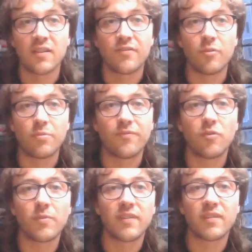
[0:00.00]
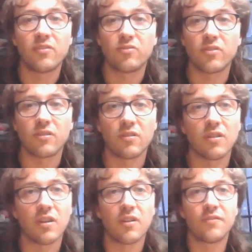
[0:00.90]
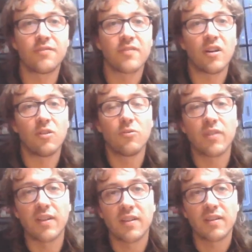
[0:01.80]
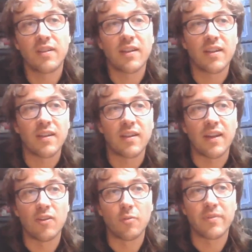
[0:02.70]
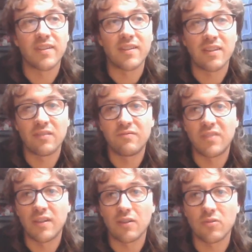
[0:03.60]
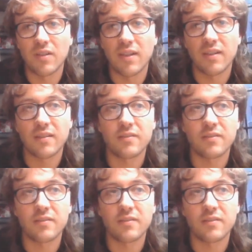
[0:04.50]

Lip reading: for performance control of older and obsolete video gear.